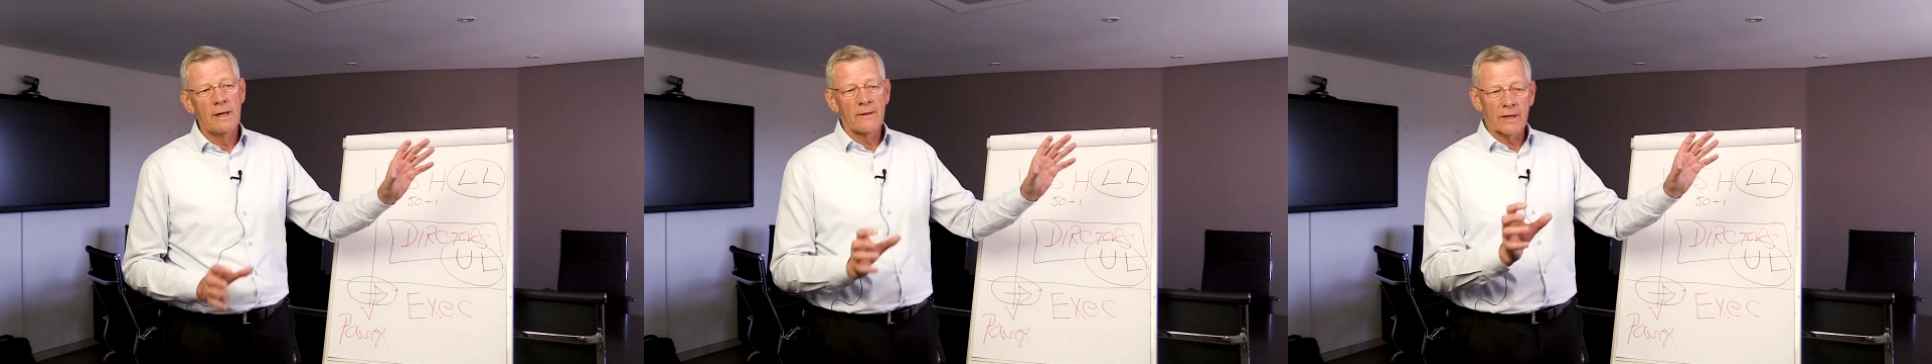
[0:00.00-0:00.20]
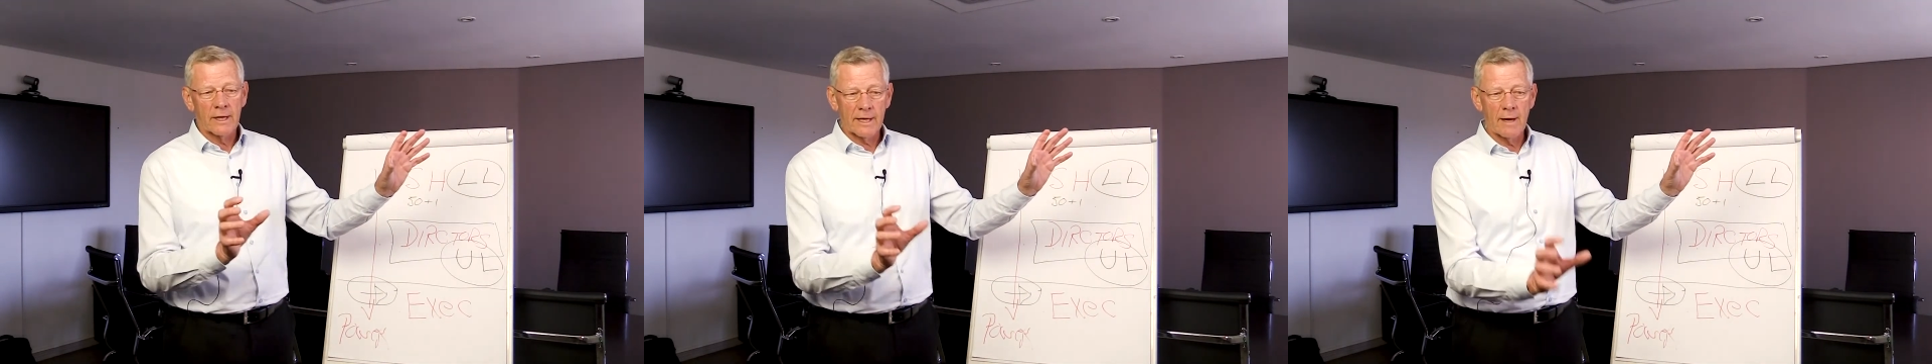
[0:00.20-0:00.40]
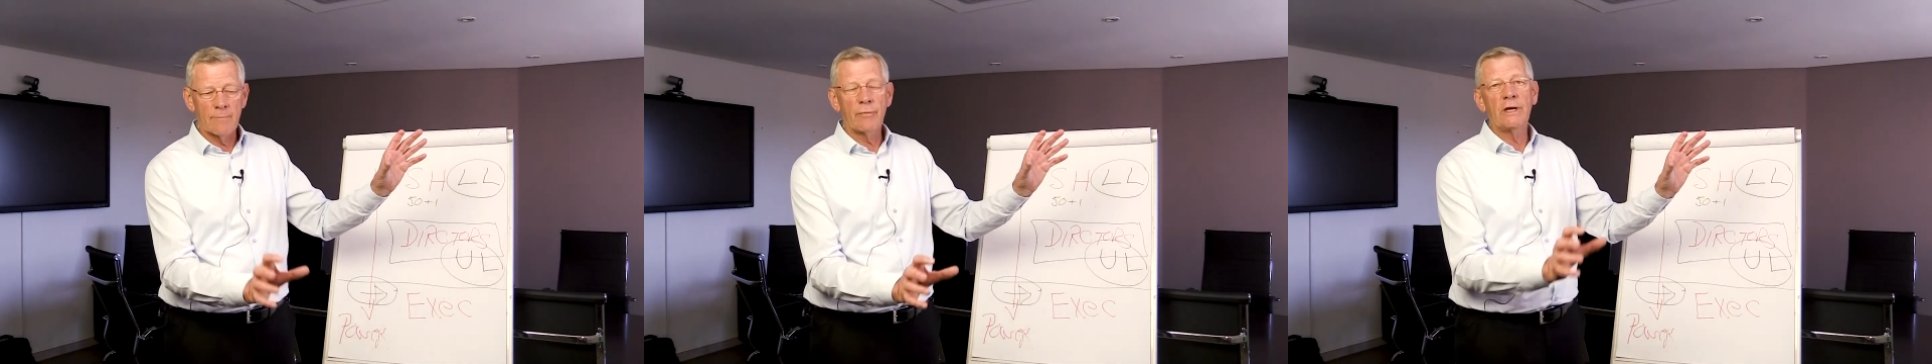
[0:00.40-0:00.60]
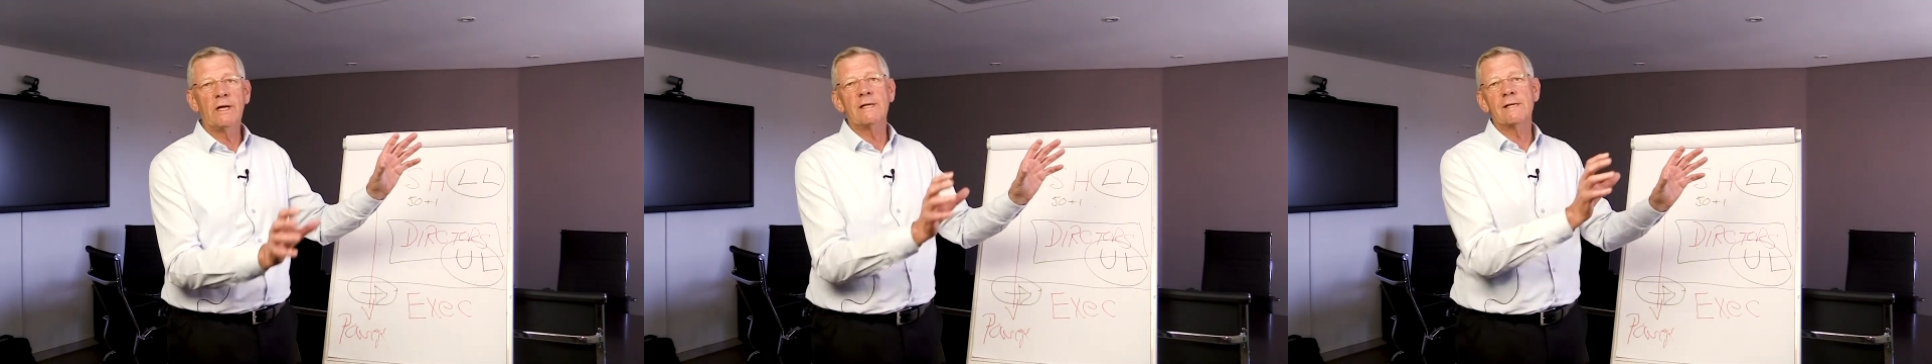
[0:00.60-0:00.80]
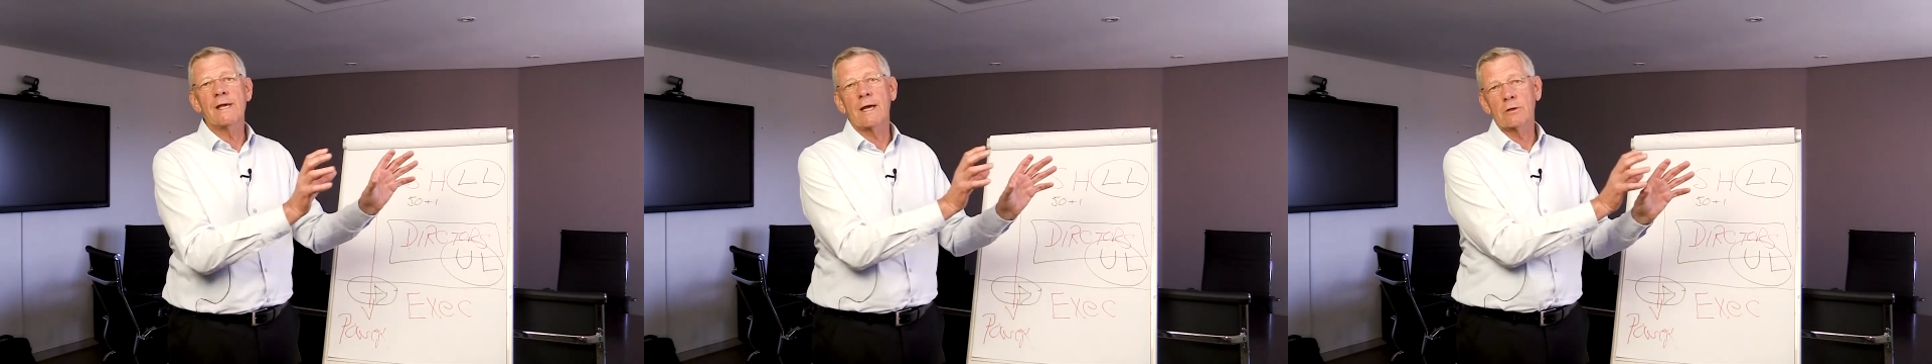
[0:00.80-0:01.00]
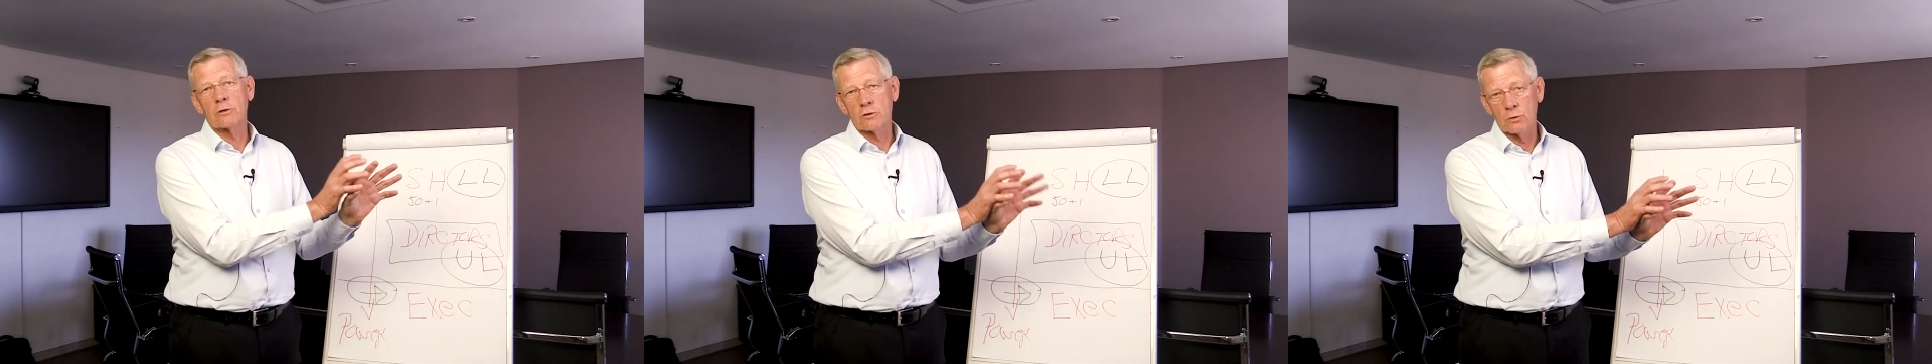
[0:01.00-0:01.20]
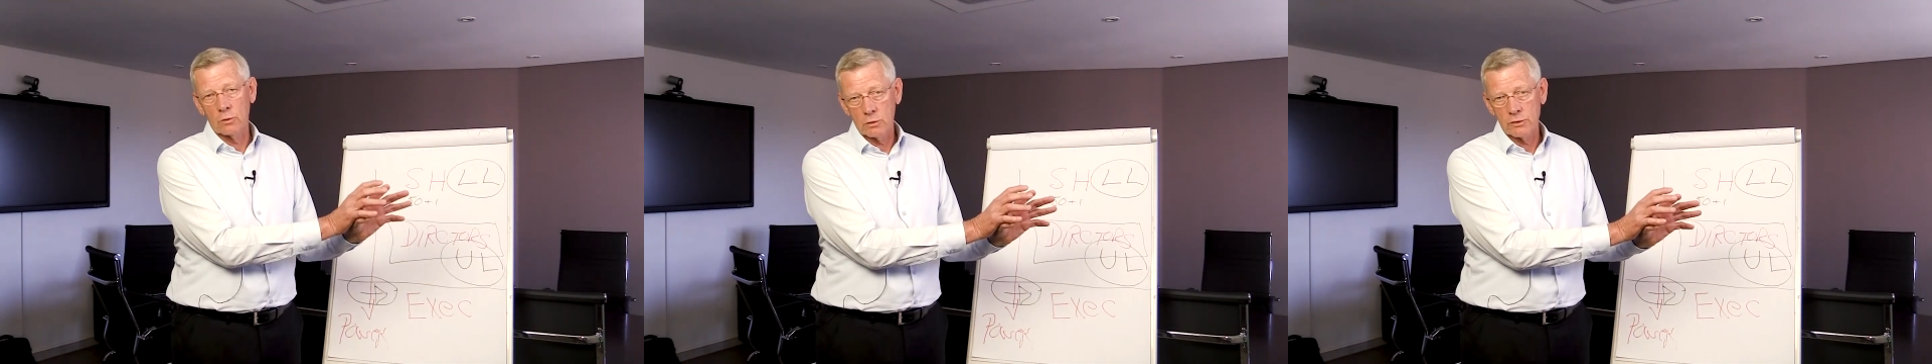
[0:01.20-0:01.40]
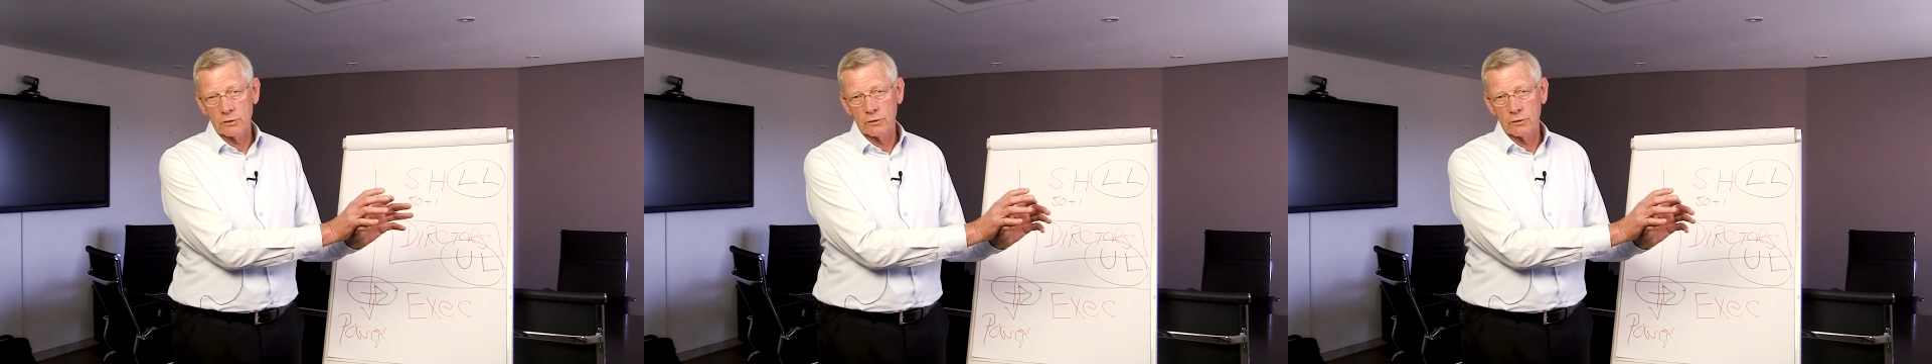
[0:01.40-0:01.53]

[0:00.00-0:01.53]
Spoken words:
The Companies Act talks